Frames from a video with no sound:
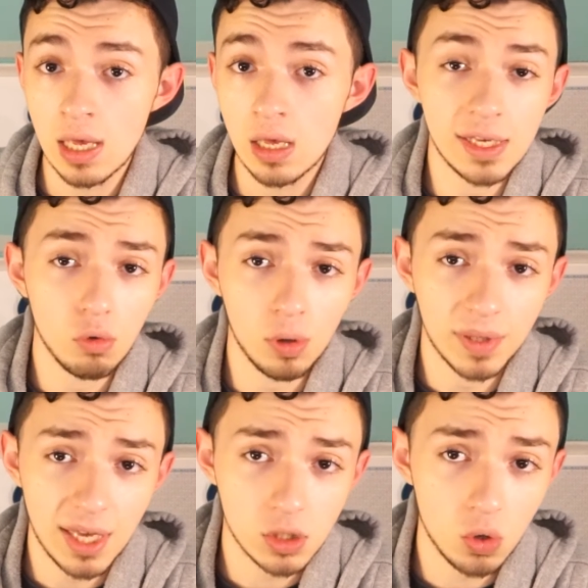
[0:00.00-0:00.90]
the
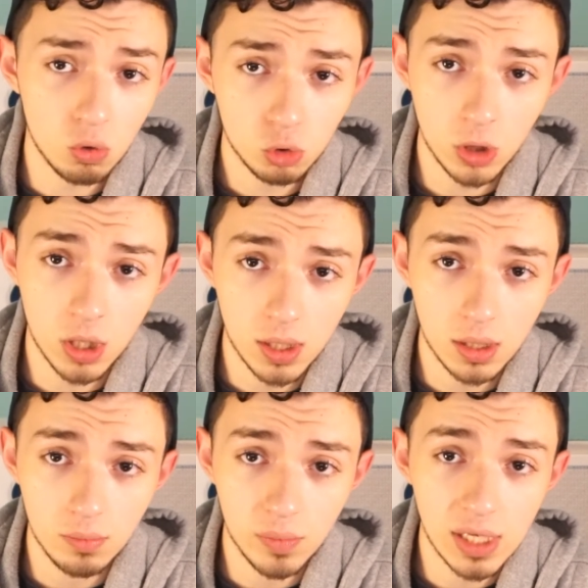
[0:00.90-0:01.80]
Chromecast Ultra,
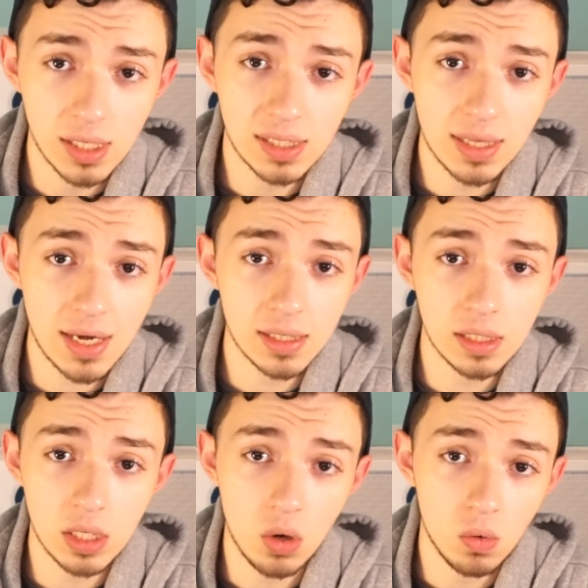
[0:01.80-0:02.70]
because that is
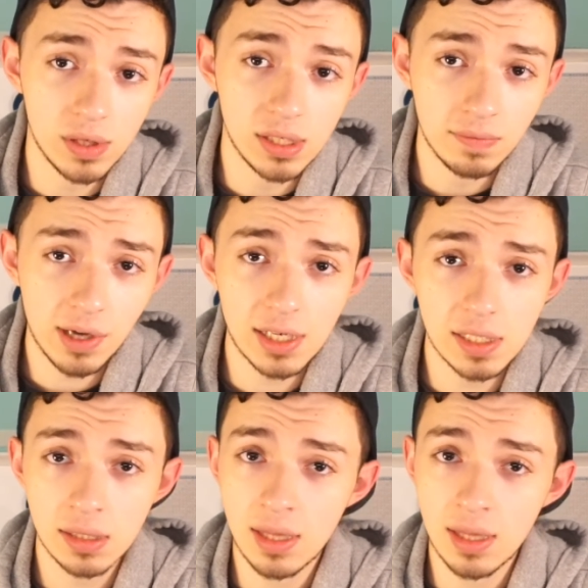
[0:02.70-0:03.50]
the only device